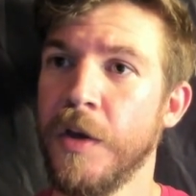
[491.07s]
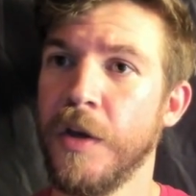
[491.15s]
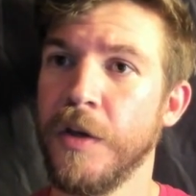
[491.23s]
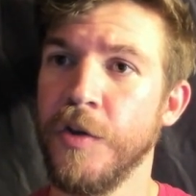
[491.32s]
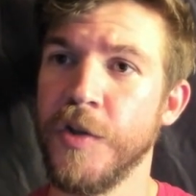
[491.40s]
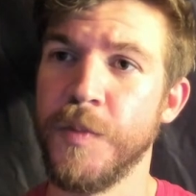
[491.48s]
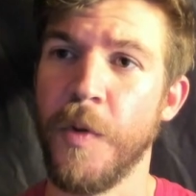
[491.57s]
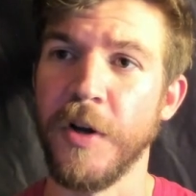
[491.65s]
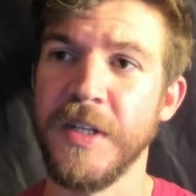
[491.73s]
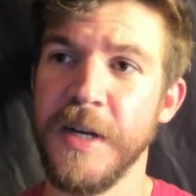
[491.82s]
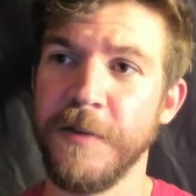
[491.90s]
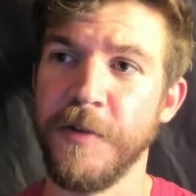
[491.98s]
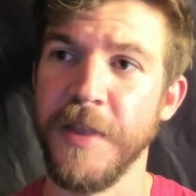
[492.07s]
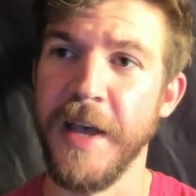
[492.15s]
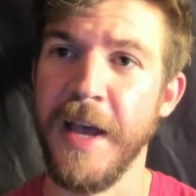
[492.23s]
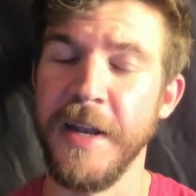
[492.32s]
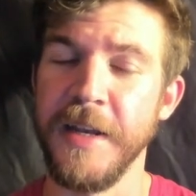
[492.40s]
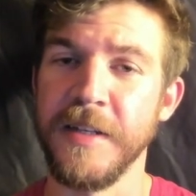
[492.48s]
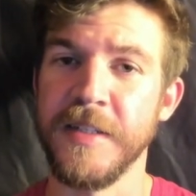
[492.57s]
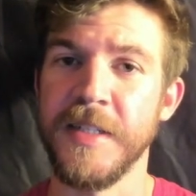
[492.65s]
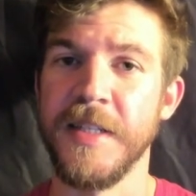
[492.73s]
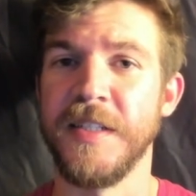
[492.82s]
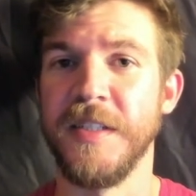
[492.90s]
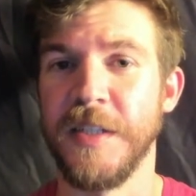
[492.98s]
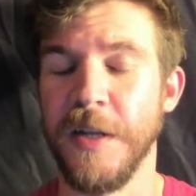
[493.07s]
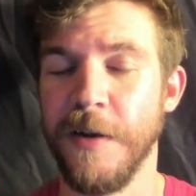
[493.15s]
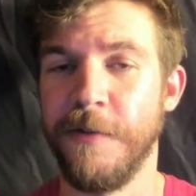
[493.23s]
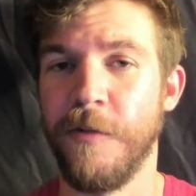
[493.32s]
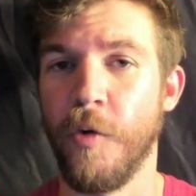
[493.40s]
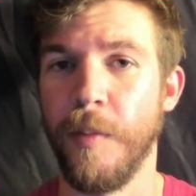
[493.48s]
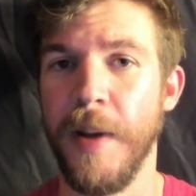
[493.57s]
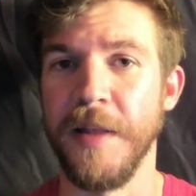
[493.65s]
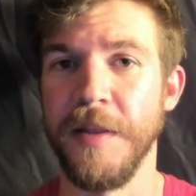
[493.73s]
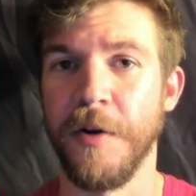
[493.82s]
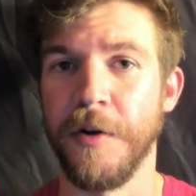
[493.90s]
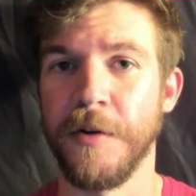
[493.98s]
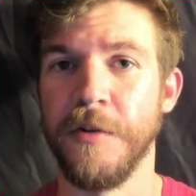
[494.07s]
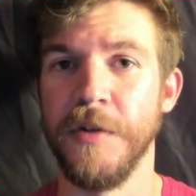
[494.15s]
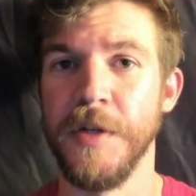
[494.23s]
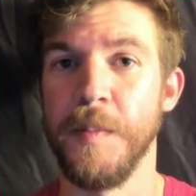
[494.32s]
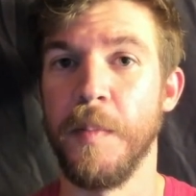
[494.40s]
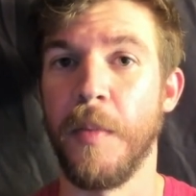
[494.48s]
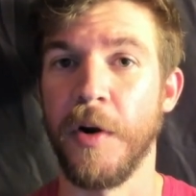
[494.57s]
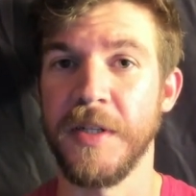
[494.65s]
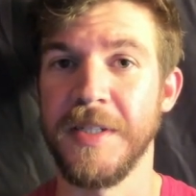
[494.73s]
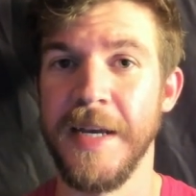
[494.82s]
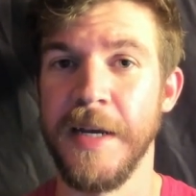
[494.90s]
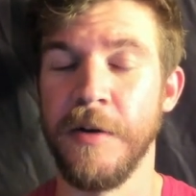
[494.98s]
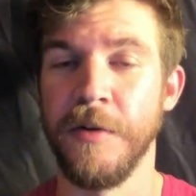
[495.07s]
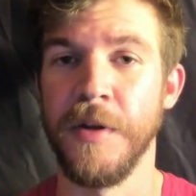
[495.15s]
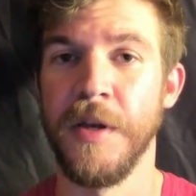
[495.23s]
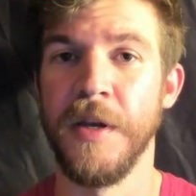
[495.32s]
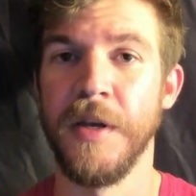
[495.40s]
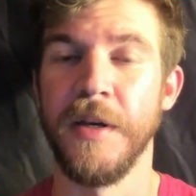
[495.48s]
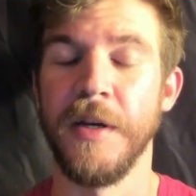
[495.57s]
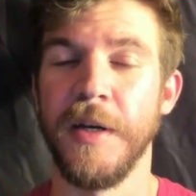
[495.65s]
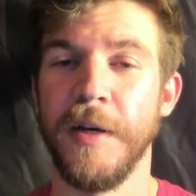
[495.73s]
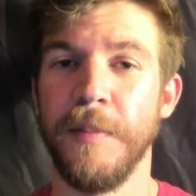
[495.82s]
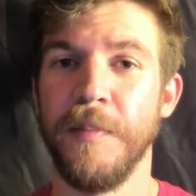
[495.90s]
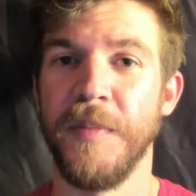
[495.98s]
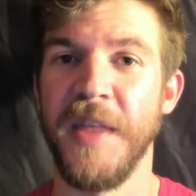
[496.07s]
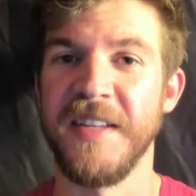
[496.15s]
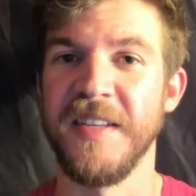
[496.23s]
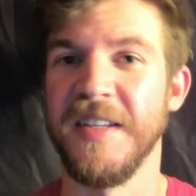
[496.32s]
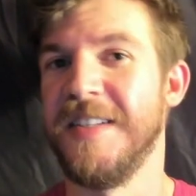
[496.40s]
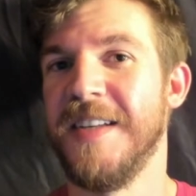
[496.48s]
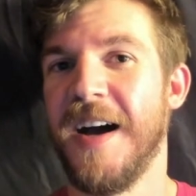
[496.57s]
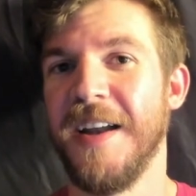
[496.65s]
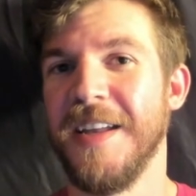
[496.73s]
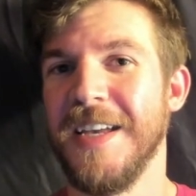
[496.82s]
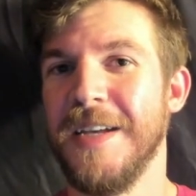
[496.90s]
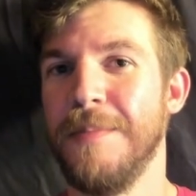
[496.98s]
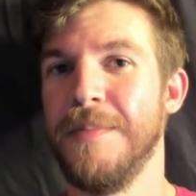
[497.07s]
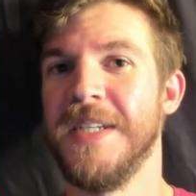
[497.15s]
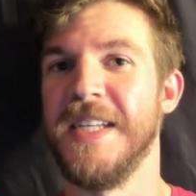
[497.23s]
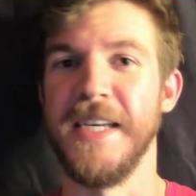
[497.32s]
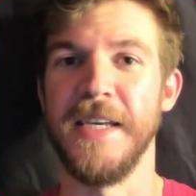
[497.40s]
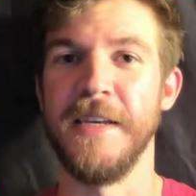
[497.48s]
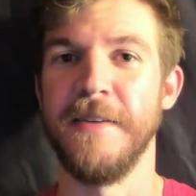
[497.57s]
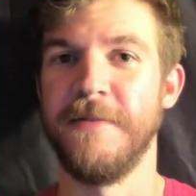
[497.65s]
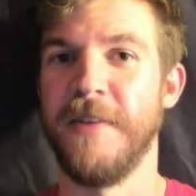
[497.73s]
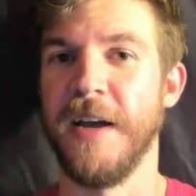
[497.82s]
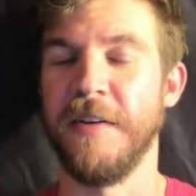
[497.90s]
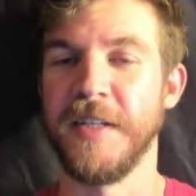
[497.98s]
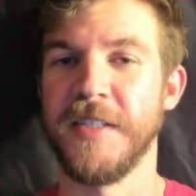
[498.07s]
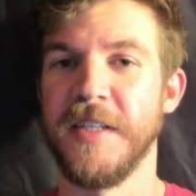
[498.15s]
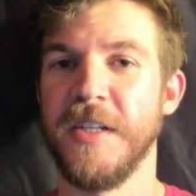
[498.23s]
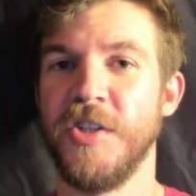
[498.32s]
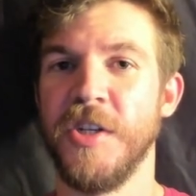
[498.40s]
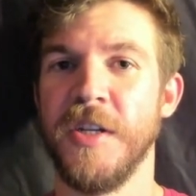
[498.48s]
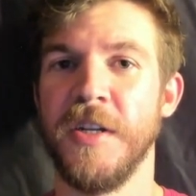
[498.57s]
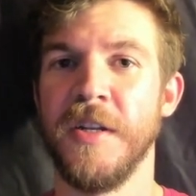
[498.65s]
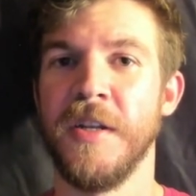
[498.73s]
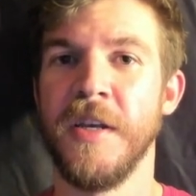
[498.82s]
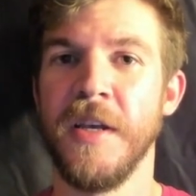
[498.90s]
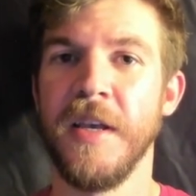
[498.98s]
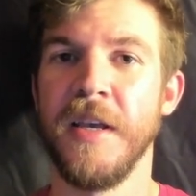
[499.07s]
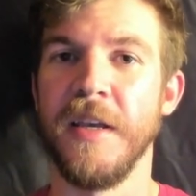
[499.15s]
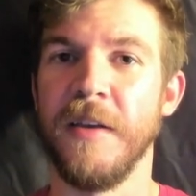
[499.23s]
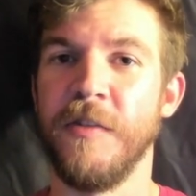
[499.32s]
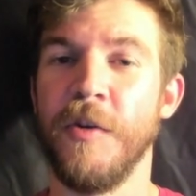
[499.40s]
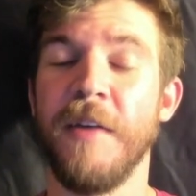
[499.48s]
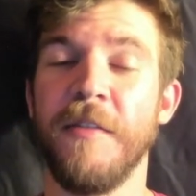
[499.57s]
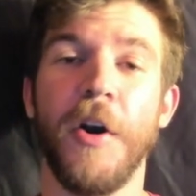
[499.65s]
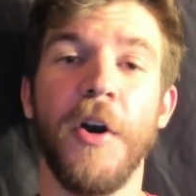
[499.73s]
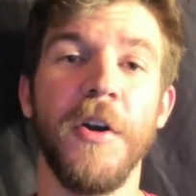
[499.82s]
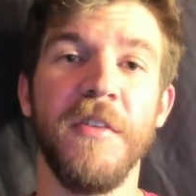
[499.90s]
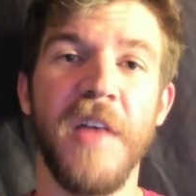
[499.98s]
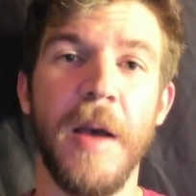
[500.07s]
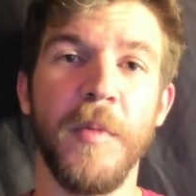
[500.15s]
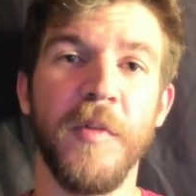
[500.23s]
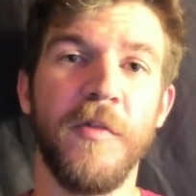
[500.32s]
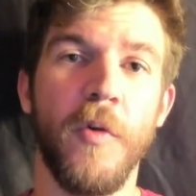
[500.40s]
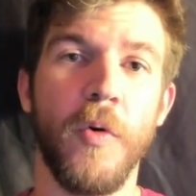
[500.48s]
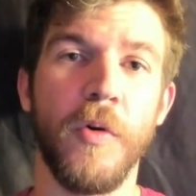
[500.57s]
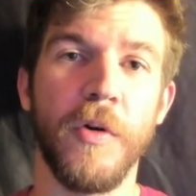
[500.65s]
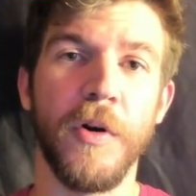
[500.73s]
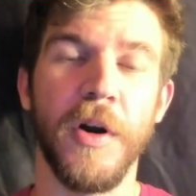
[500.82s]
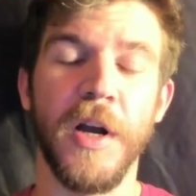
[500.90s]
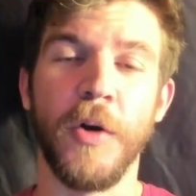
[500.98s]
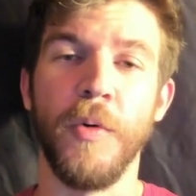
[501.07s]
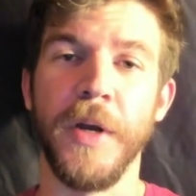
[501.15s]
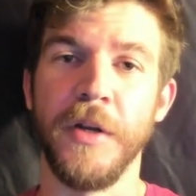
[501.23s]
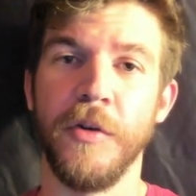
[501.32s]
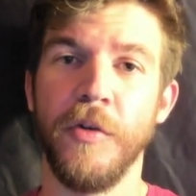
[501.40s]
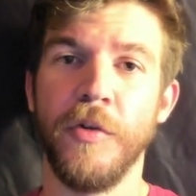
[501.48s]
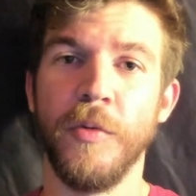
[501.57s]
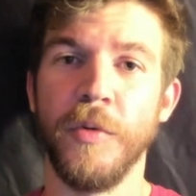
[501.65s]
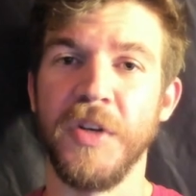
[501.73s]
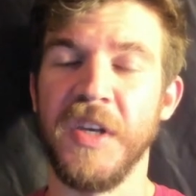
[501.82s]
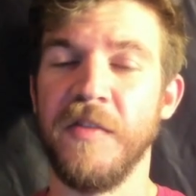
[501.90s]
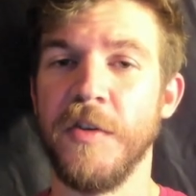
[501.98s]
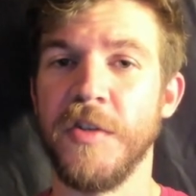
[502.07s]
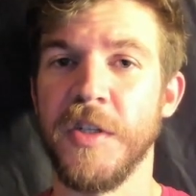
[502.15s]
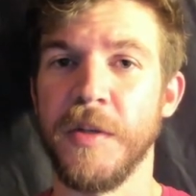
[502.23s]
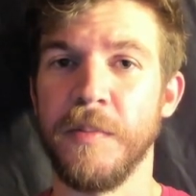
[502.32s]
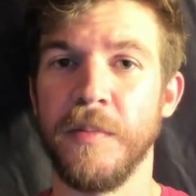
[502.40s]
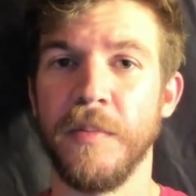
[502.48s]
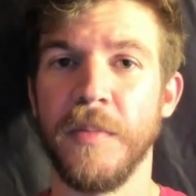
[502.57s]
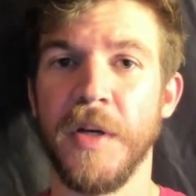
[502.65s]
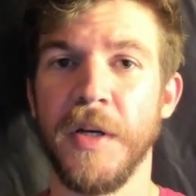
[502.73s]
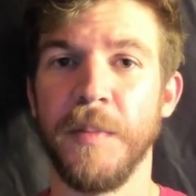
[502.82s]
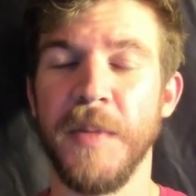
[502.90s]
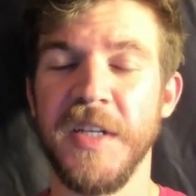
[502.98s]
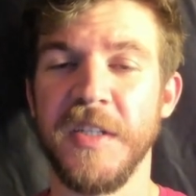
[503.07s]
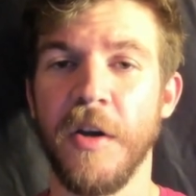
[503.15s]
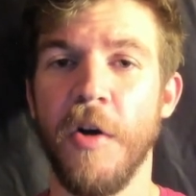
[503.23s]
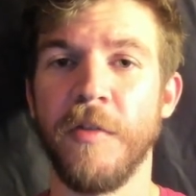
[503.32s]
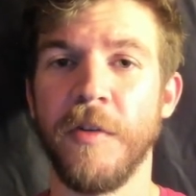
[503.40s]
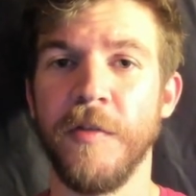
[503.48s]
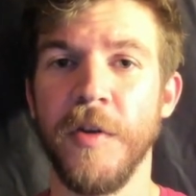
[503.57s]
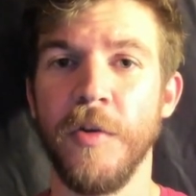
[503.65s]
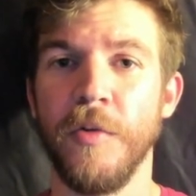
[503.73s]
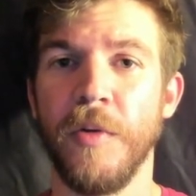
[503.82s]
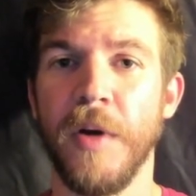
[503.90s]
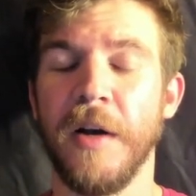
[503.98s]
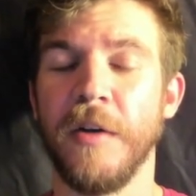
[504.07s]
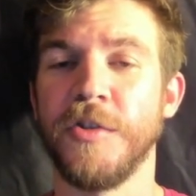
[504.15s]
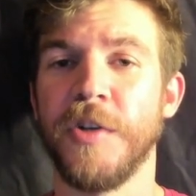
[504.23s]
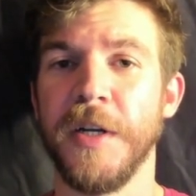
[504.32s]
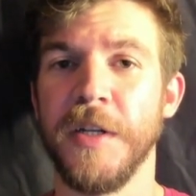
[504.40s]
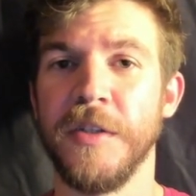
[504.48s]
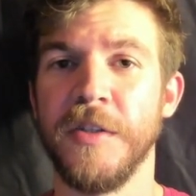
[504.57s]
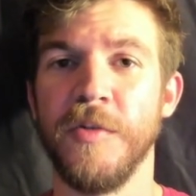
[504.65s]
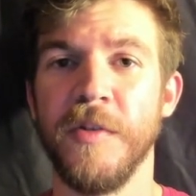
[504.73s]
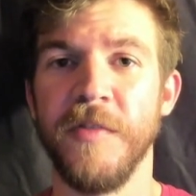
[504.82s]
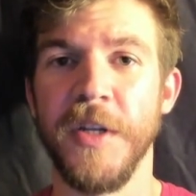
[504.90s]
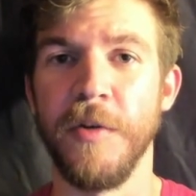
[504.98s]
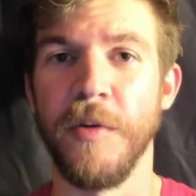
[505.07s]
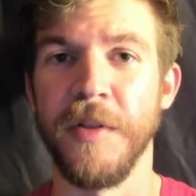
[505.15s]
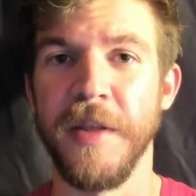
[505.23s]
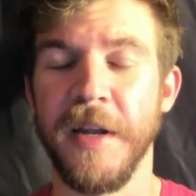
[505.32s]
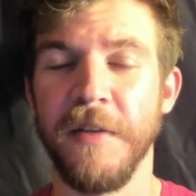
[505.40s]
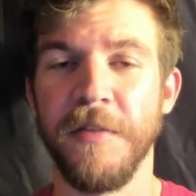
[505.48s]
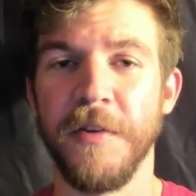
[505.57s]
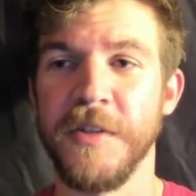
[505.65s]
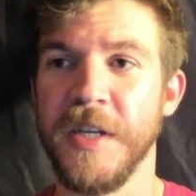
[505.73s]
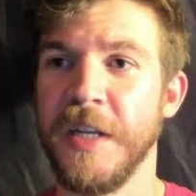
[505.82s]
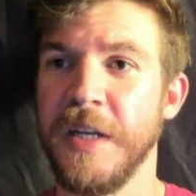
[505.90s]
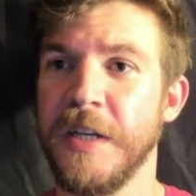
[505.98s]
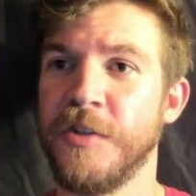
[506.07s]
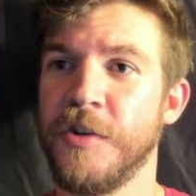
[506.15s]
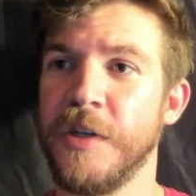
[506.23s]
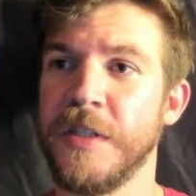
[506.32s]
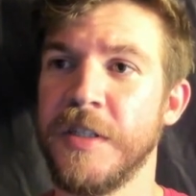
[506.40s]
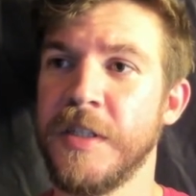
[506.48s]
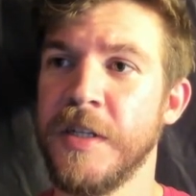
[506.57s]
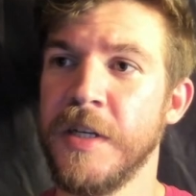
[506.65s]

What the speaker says: Use Markdown for the headings. This is going to format the article in Markdown. That's a .md file extension. If you haven't heard of that before, a quick Google will give you some basic overview. I'll try to do a video on that if there's any interest.